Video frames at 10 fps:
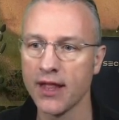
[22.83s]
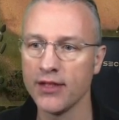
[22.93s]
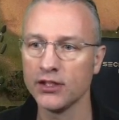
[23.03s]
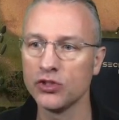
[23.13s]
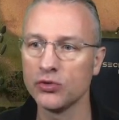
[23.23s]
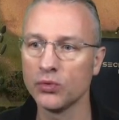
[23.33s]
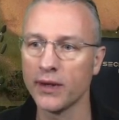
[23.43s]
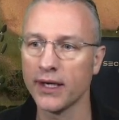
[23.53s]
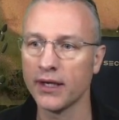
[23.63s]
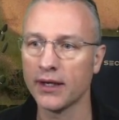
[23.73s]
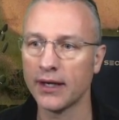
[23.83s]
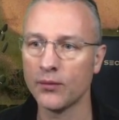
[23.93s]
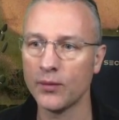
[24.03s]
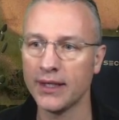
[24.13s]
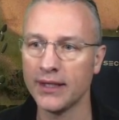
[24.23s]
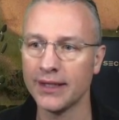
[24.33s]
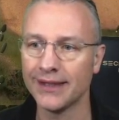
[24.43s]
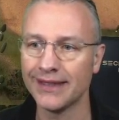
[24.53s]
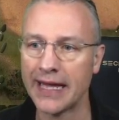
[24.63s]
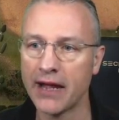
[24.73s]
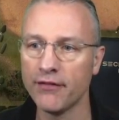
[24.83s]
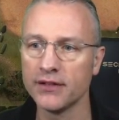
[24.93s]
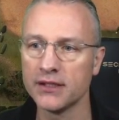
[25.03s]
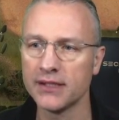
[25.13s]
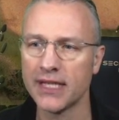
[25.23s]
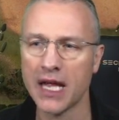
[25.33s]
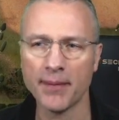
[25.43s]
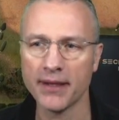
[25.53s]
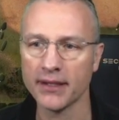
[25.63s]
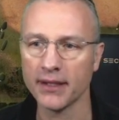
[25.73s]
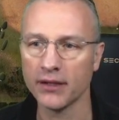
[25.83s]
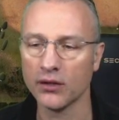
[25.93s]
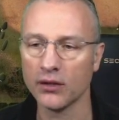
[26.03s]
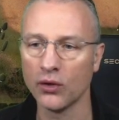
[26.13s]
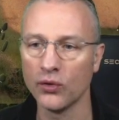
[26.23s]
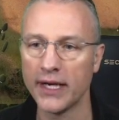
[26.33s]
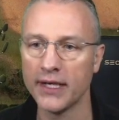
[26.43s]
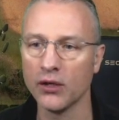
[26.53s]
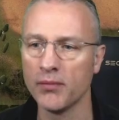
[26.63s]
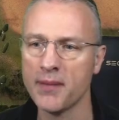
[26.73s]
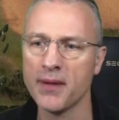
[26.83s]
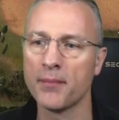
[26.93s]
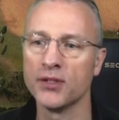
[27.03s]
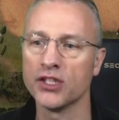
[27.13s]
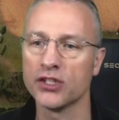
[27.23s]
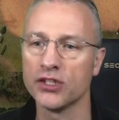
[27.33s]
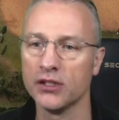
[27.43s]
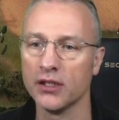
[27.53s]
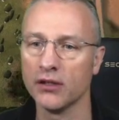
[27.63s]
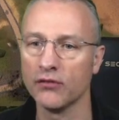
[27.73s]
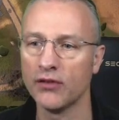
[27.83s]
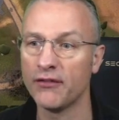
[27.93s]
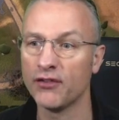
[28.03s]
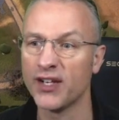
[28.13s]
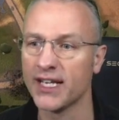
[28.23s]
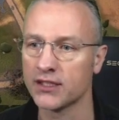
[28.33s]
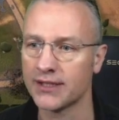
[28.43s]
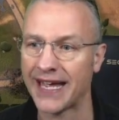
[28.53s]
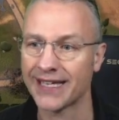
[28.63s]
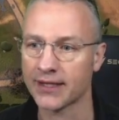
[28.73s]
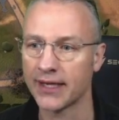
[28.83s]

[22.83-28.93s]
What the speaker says: This is where we left the step, I think, already, or maybe I positioned it ready for the next task.